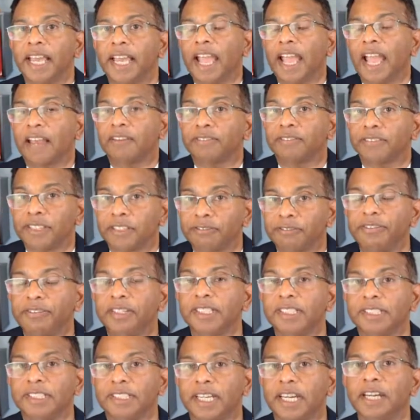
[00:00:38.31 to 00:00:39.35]
And for the
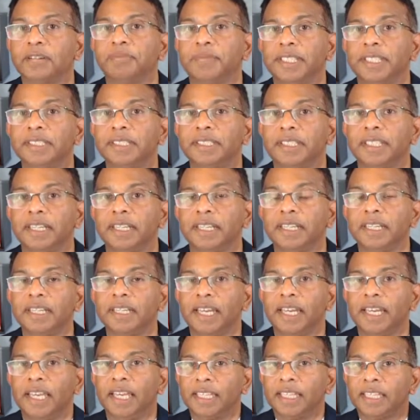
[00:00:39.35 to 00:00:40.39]
first time this year
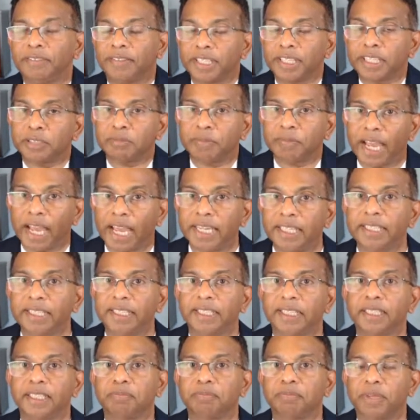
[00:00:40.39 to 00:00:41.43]
they've expanded
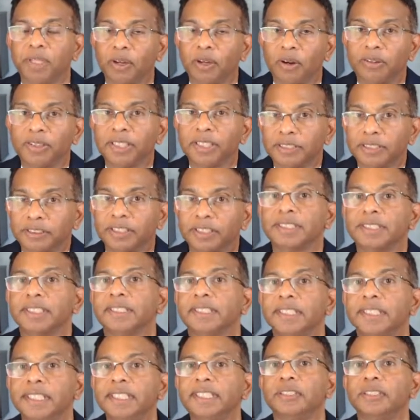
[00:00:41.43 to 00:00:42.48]
it beyond just the
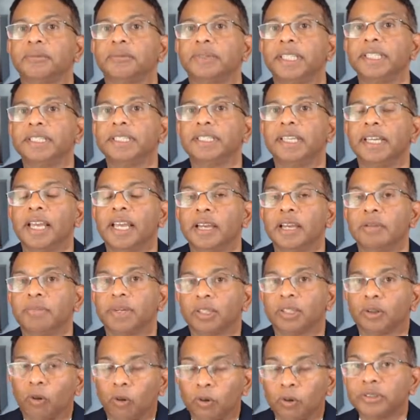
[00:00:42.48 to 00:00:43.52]
C-suite,
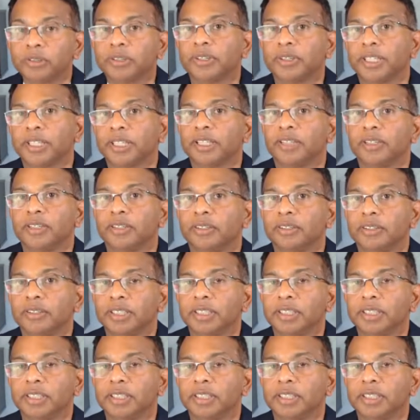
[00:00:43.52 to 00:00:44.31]
but also include